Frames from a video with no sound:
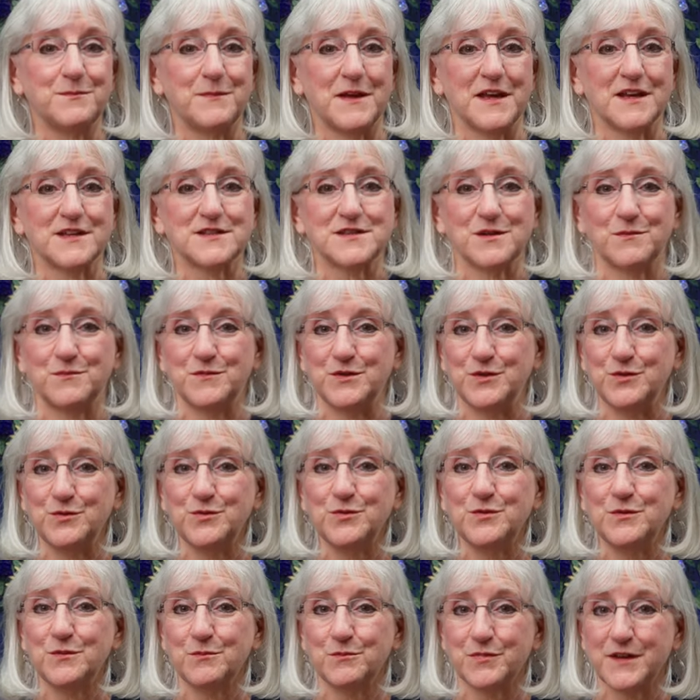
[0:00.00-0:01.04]
to make some
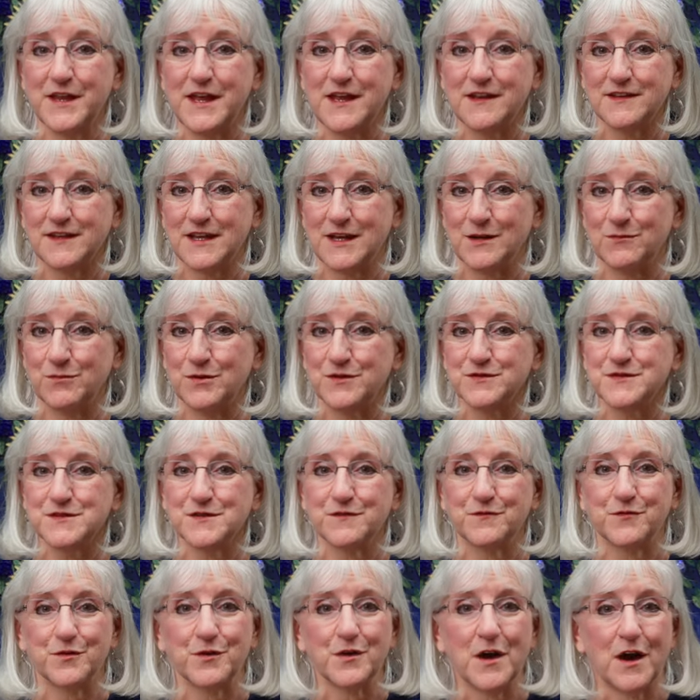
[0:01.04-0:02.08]
new plant labels
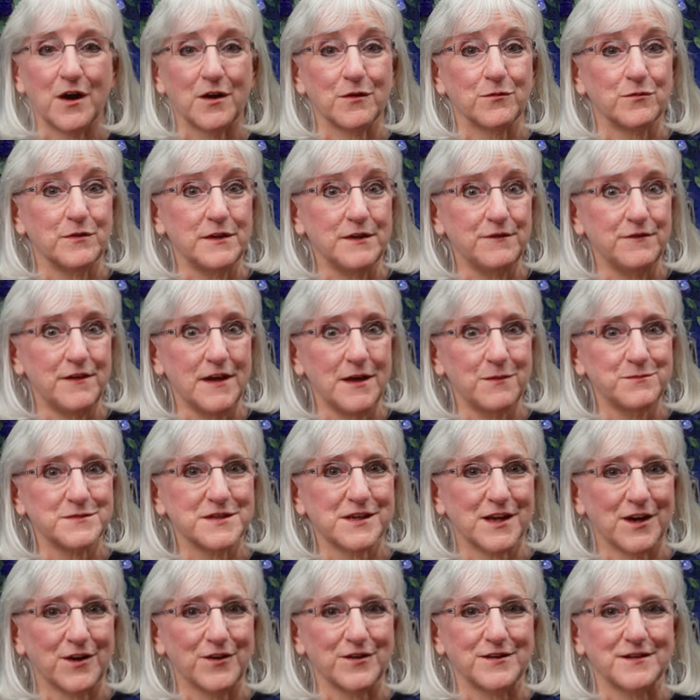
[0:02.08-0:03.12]
for our
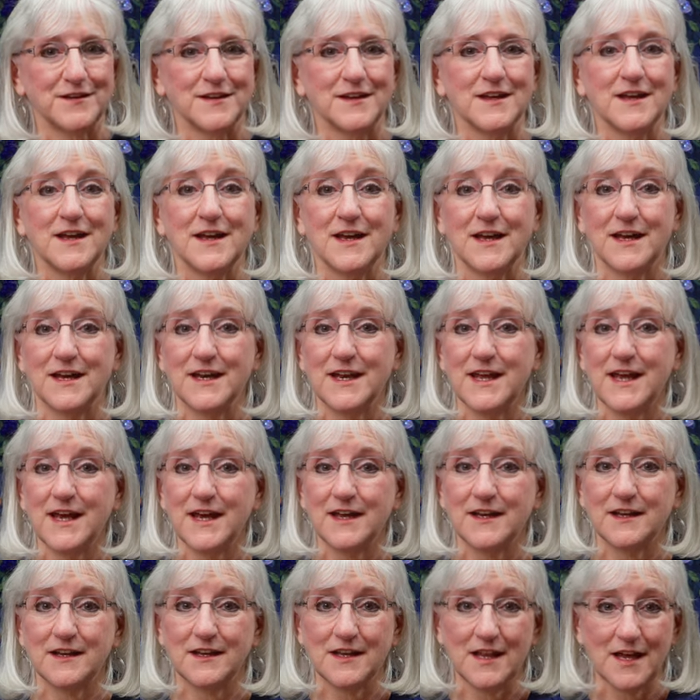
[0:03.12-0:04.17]
revamped garden, and I
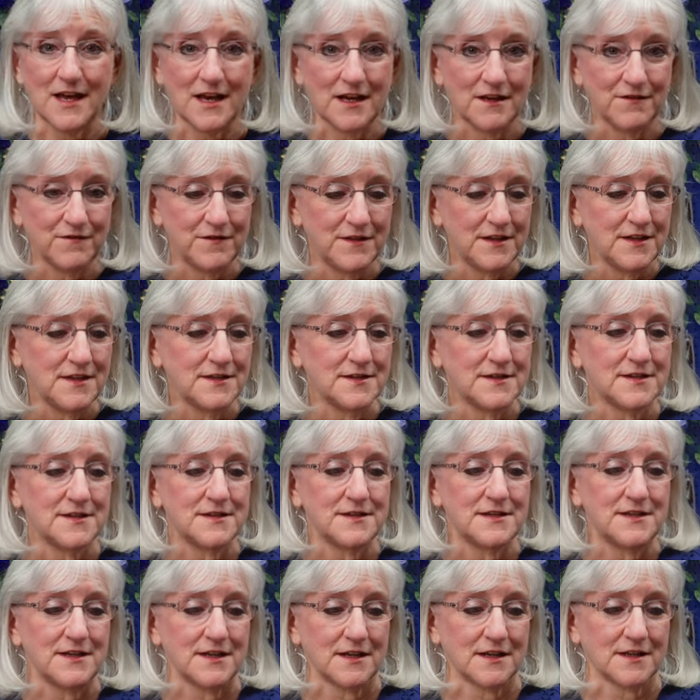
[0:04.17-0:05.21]
had a lot of these
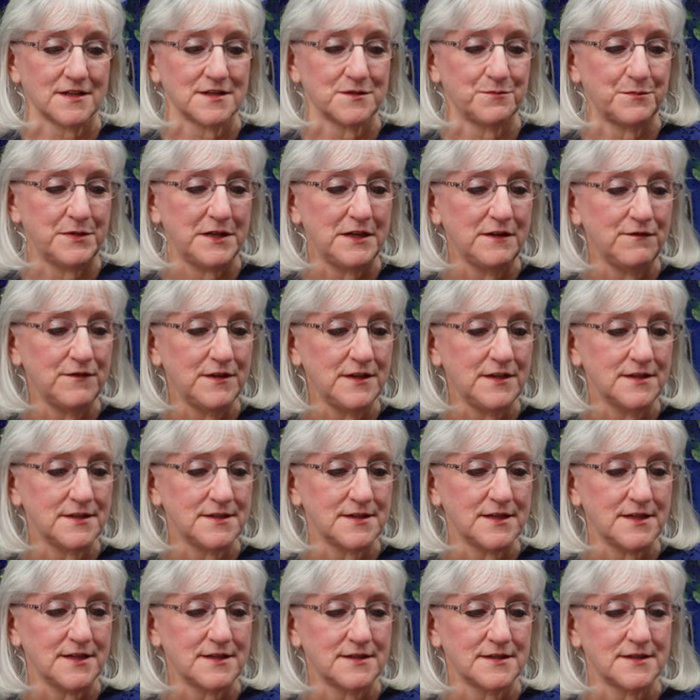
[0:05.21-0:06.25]
sticks, P V
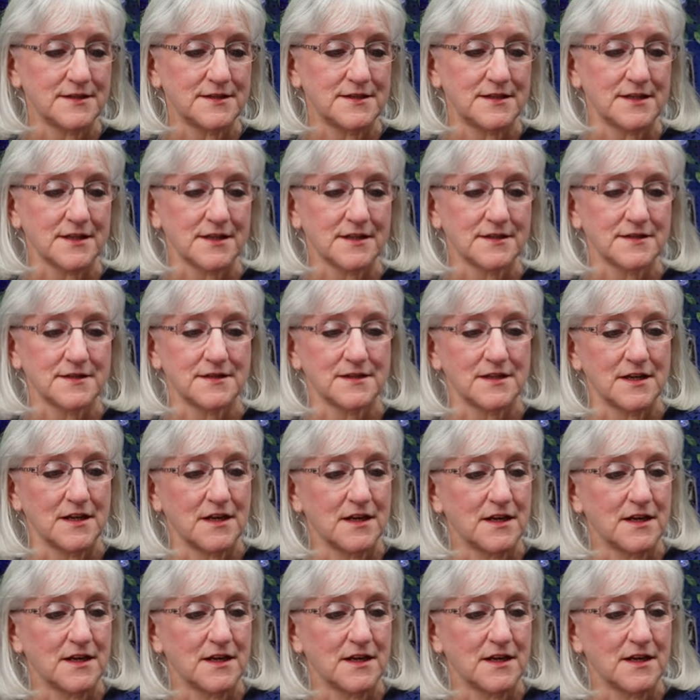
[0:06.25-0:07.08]
C sticks,